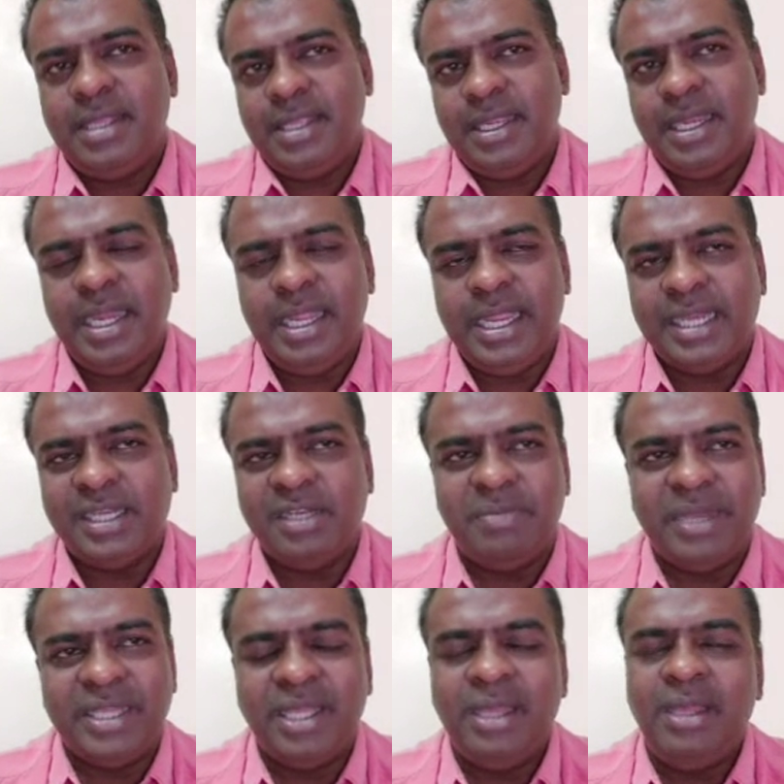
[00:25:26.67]
indicated
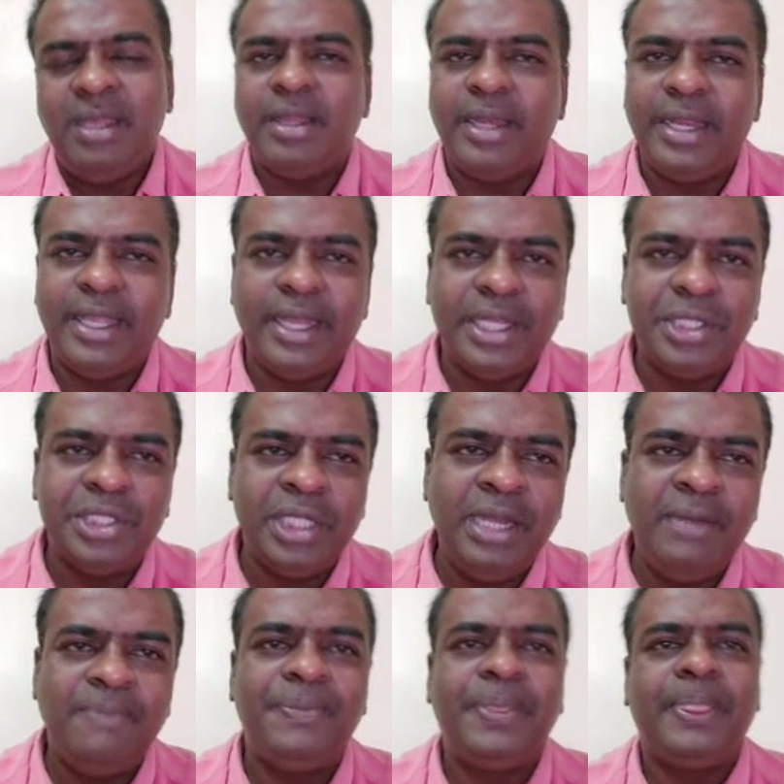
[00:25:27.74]
by the
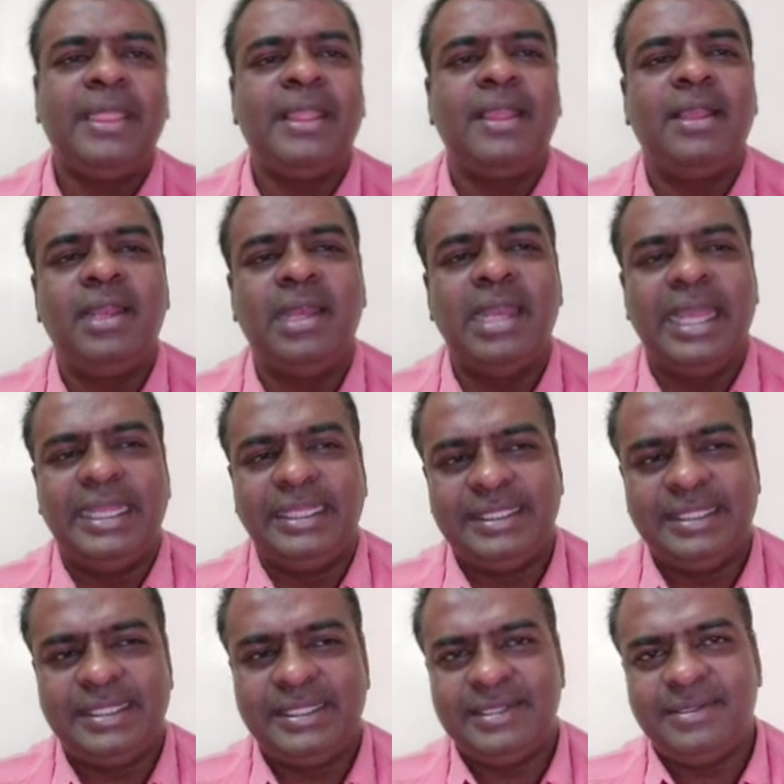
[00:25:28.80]
regression
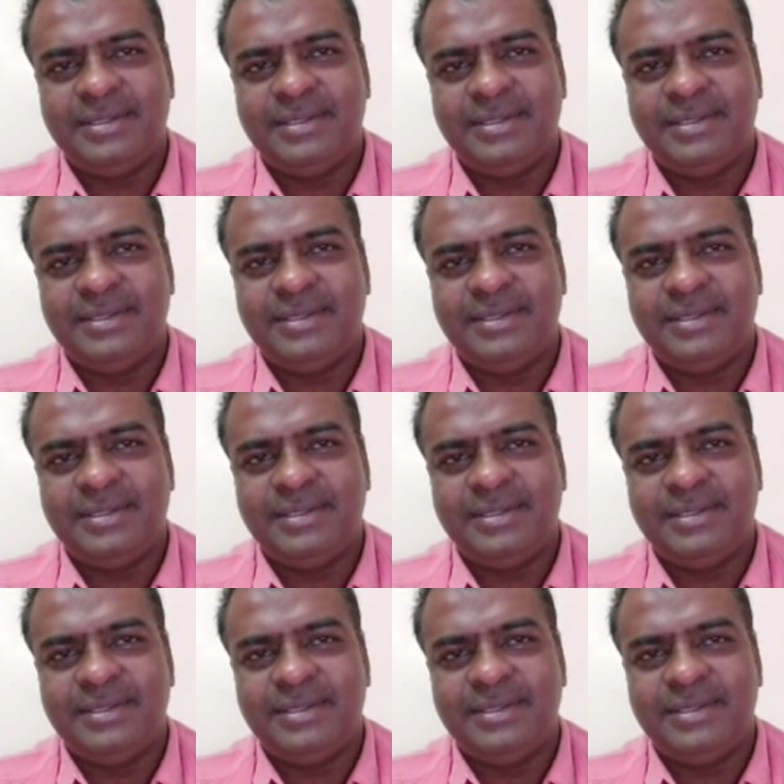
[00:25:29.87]
lines.